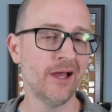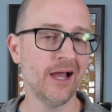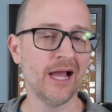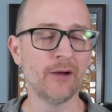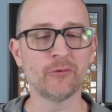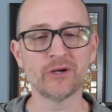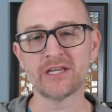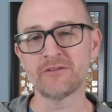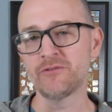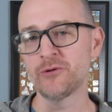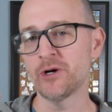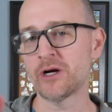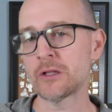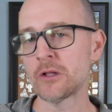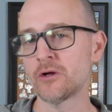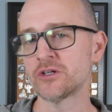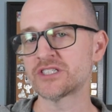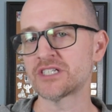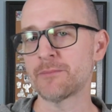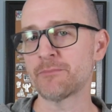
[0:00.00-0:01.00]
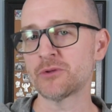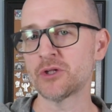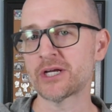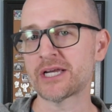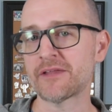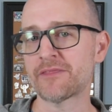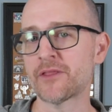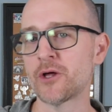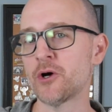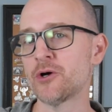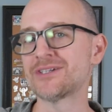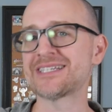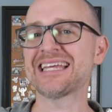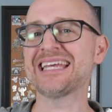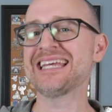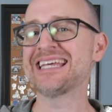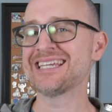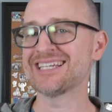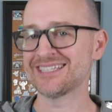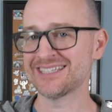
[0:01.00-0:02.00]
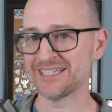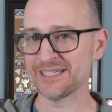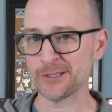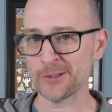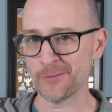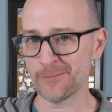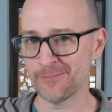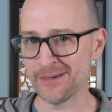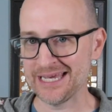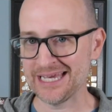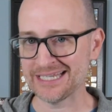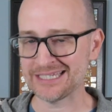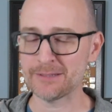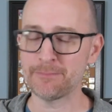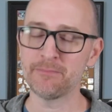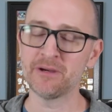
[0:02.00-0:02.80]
I will give you a close-up look at those in a little bit,